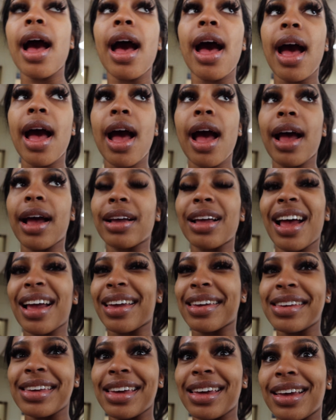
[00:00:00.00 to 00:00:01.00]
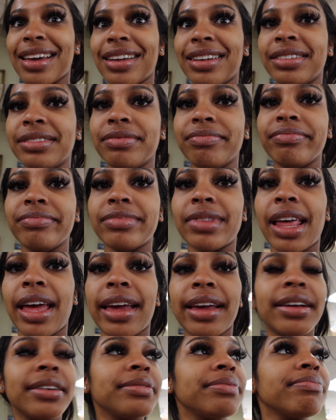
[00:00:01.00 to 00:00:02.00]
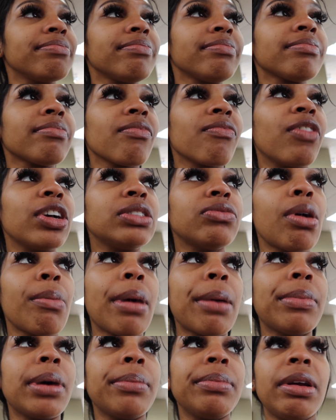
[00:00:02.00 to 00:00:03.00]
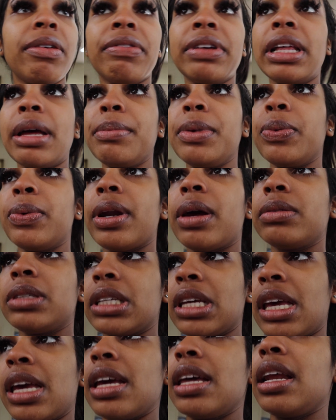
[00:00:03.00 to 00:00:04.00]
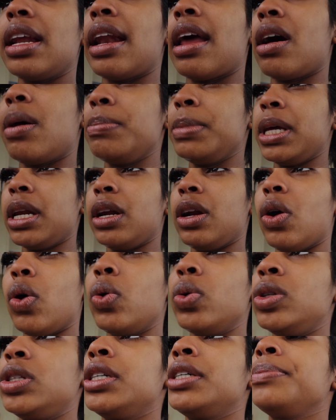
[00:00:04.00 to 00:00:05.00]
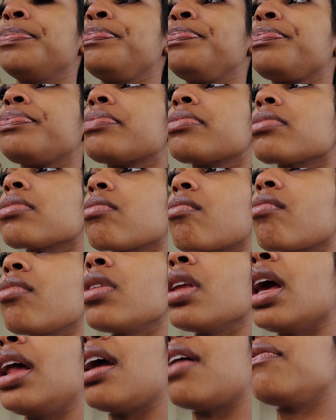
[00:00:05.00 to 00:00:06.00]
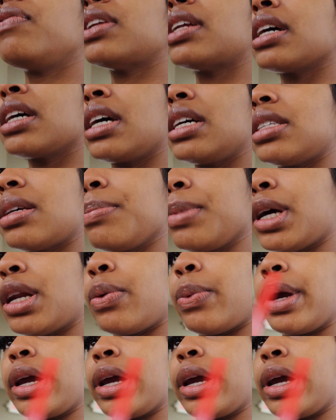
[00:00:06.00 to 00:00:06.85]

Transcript: I can't. Like, first of all, my mom never let me when I was a kid, and now I'm getting older. And I feel like, because I'm going to